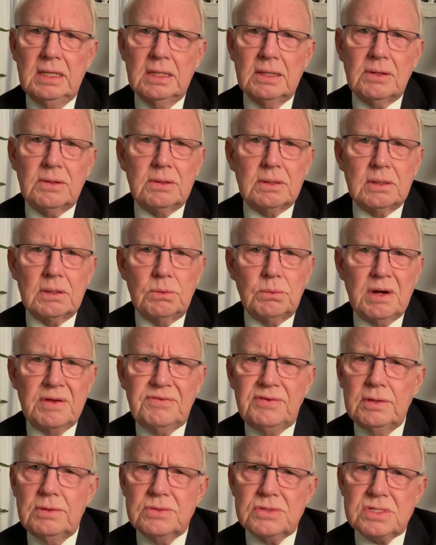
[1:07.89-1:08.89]
or
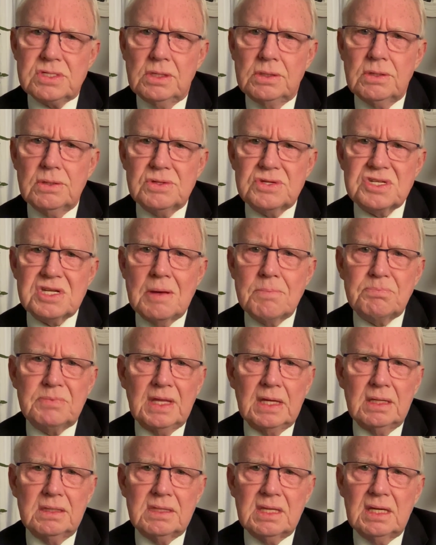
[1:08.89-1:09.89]
refuse to do
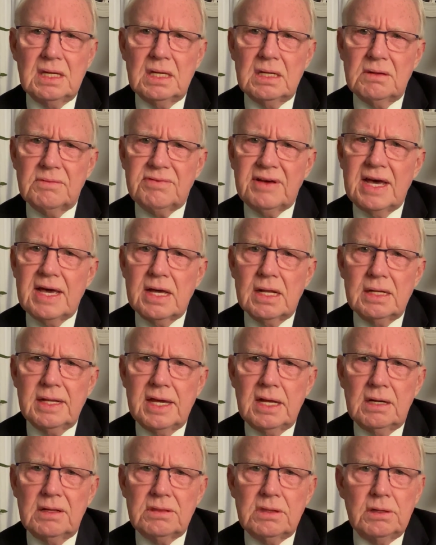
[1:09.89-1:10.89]
something that
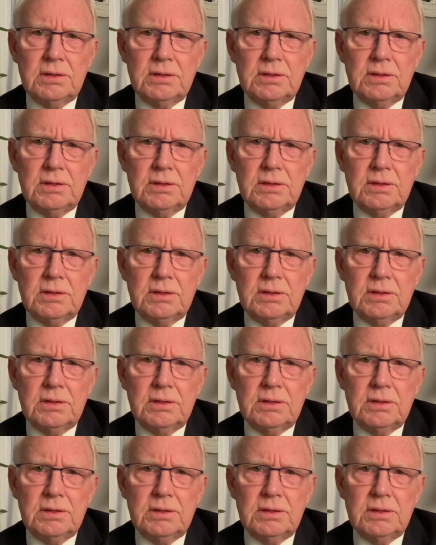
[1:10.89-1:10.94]
violated